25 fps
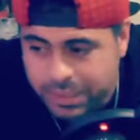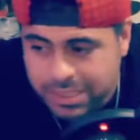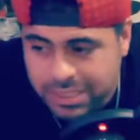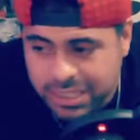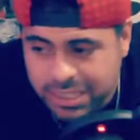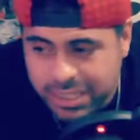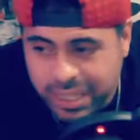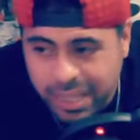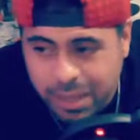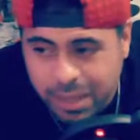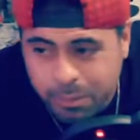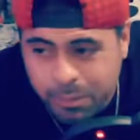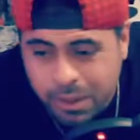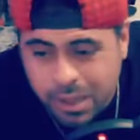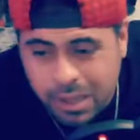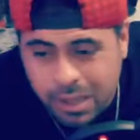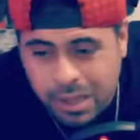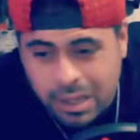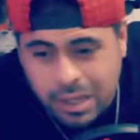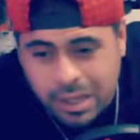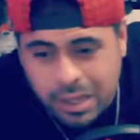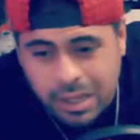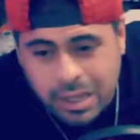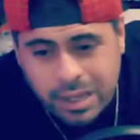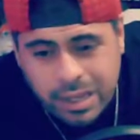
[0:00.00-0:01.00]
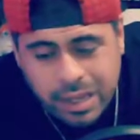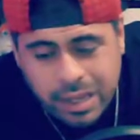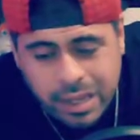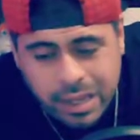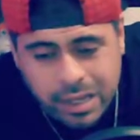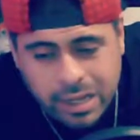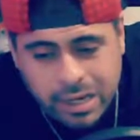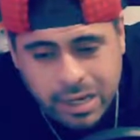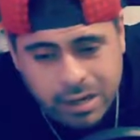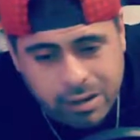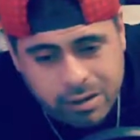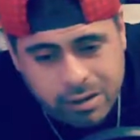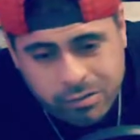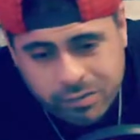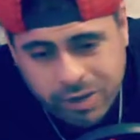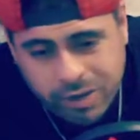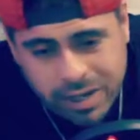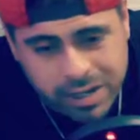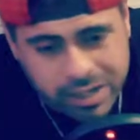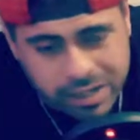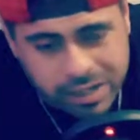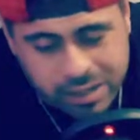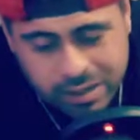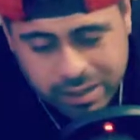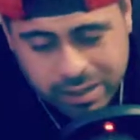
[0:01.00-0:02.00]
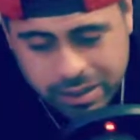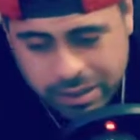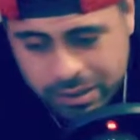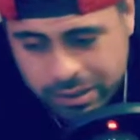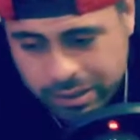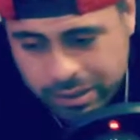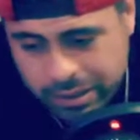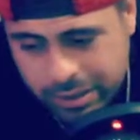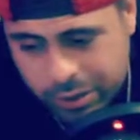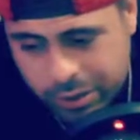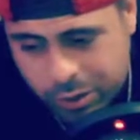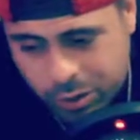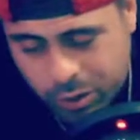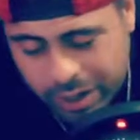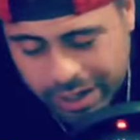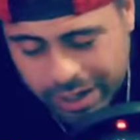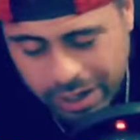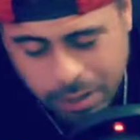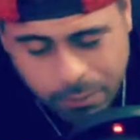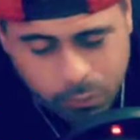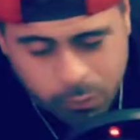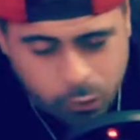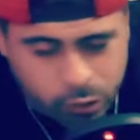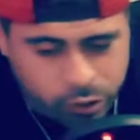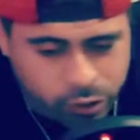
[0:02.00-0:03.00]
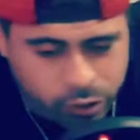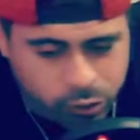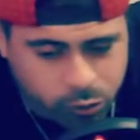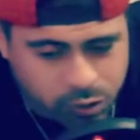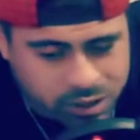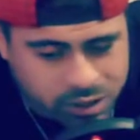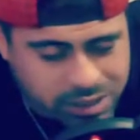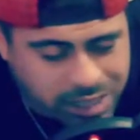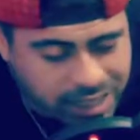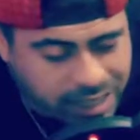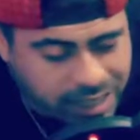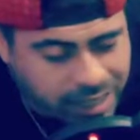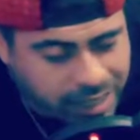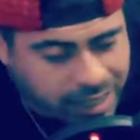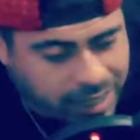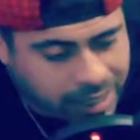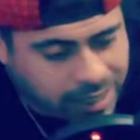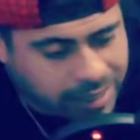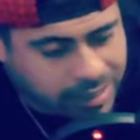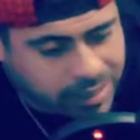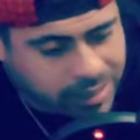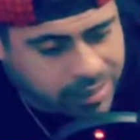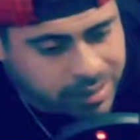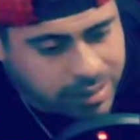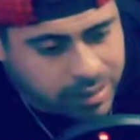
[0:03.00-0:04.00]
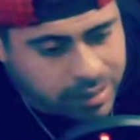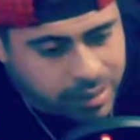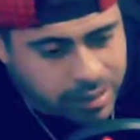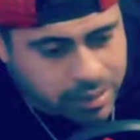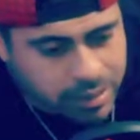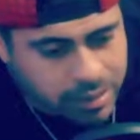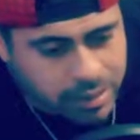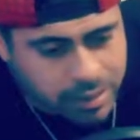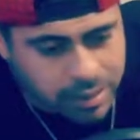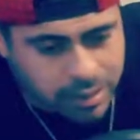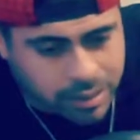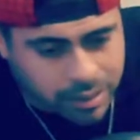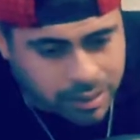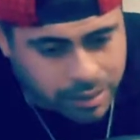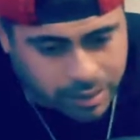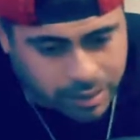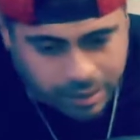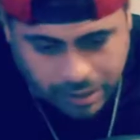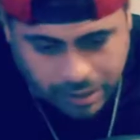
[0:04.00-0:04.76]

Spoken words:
game, and I couldn't find anything. I got bored of the ones I had, and I